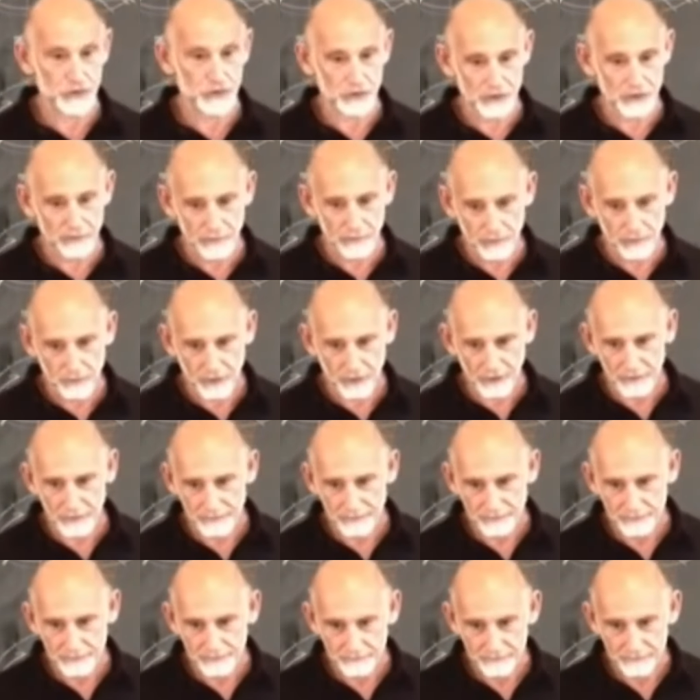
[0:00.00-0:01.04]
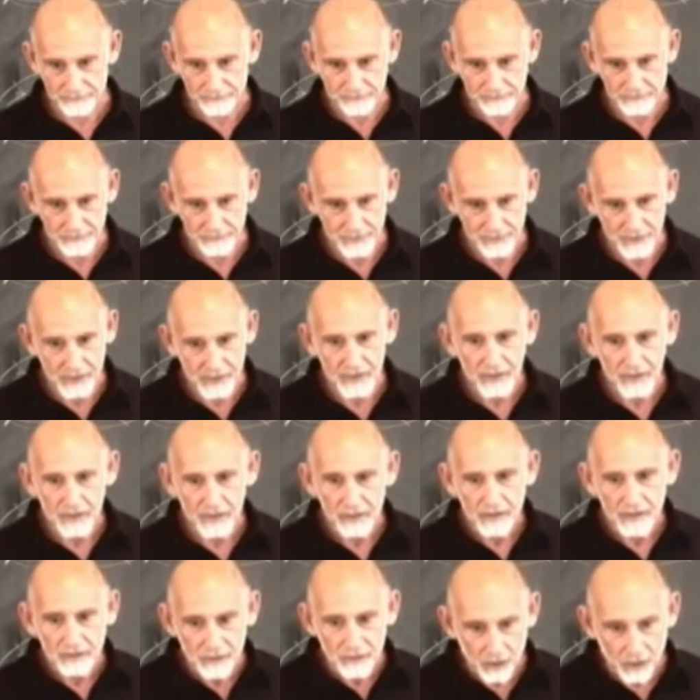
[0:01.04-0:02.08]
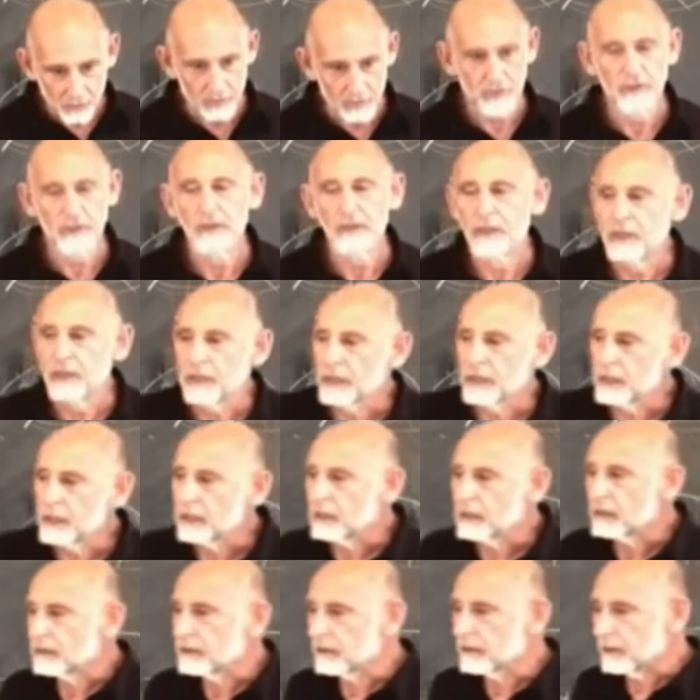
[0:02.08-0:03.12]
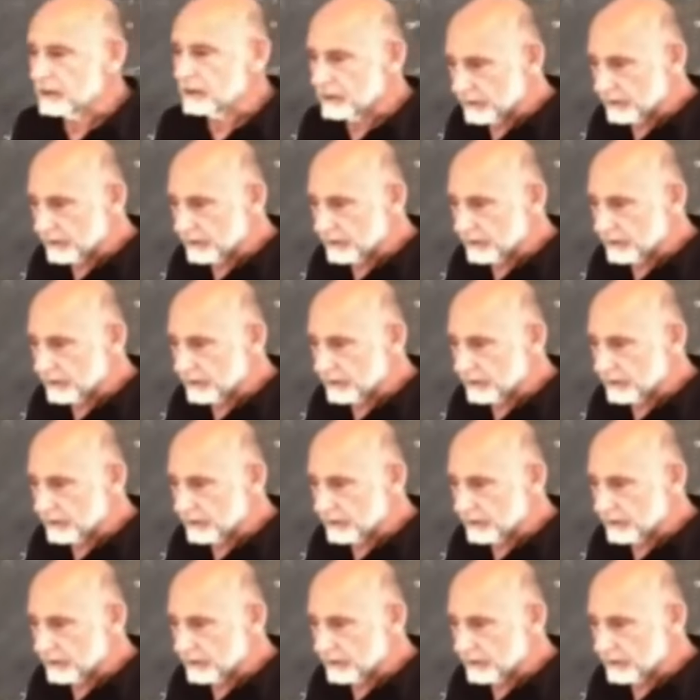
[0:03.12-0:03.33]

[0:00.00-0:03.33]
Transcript: in the mirror? No. Uh,